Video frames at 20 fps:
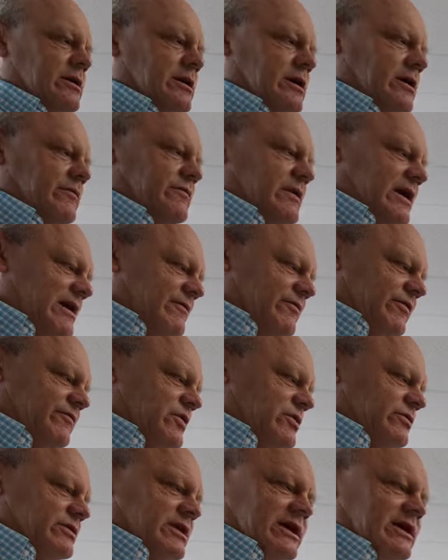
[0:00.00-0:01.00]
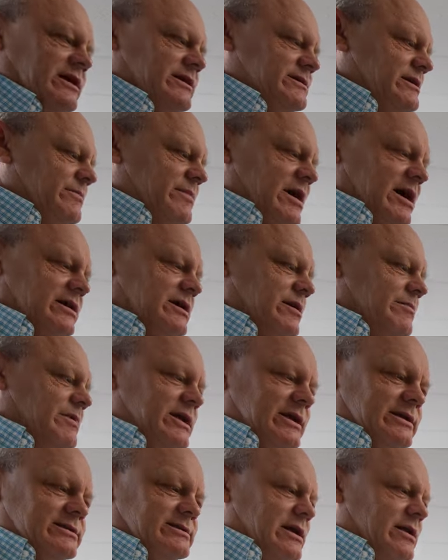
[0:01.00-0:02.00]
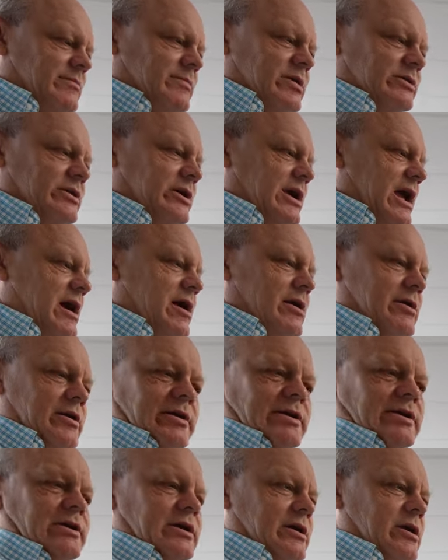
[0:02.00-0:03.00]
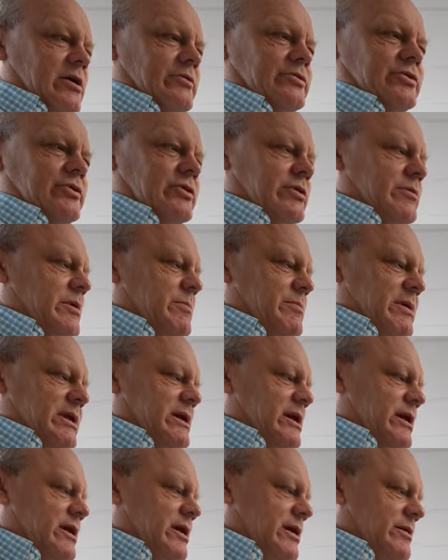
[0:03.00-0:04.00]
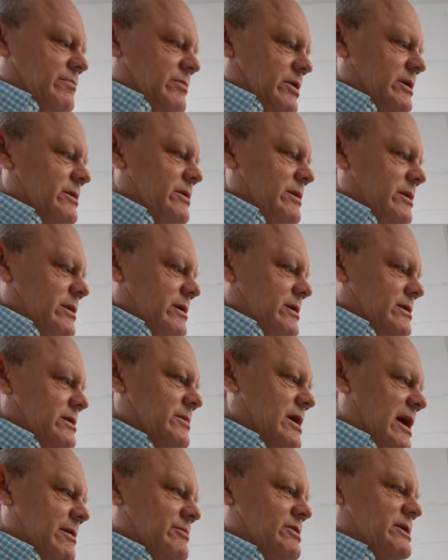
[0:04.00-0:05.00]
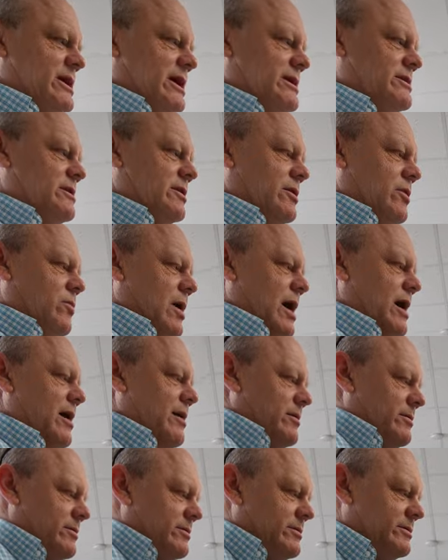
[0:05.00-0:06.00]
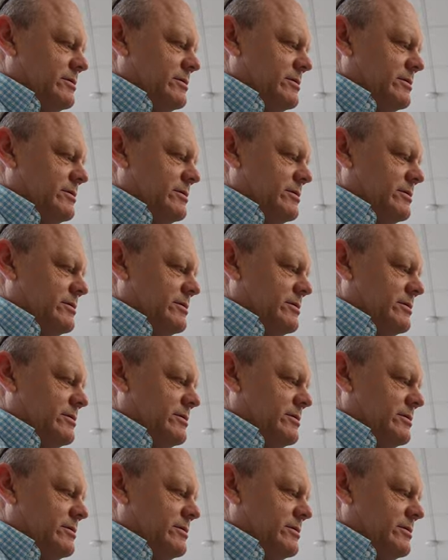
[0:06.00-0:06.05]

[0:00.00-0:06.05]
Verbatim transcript: Uh, if they have a few things, they might come in, set them on your counter. You can go through them and be done, but sometimes it takes a little while.